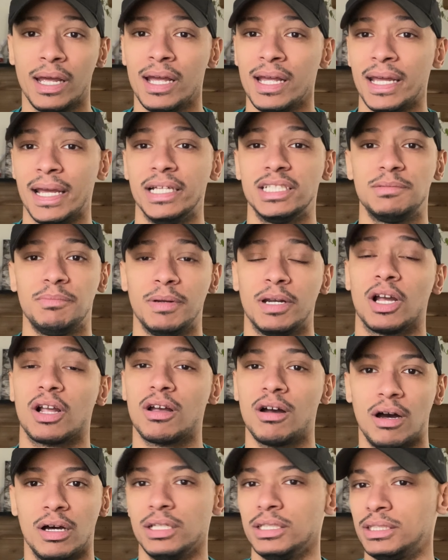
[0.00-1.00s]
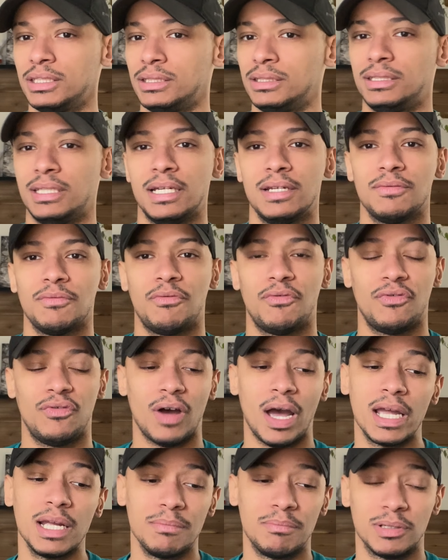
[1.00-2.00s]
it's been a constant
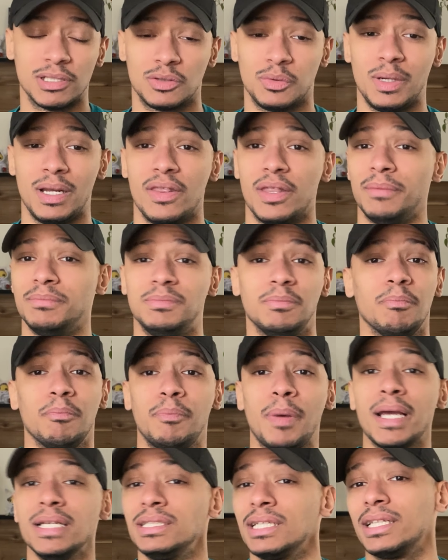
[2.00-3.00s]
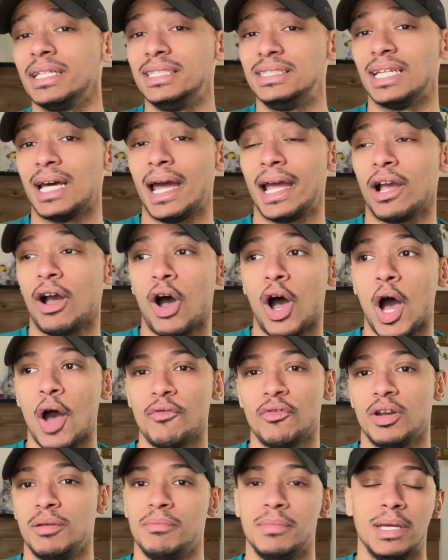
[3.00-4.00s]
fight between them basically dying off
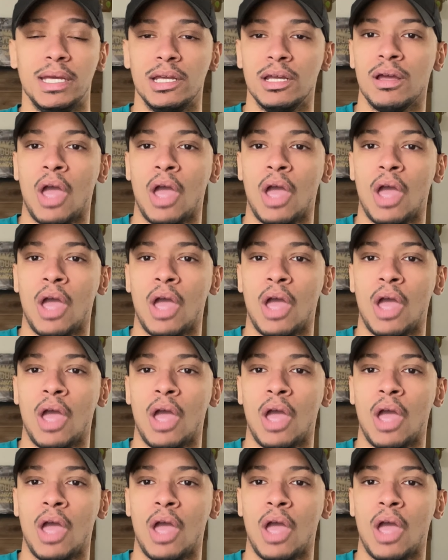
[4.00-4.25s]
and me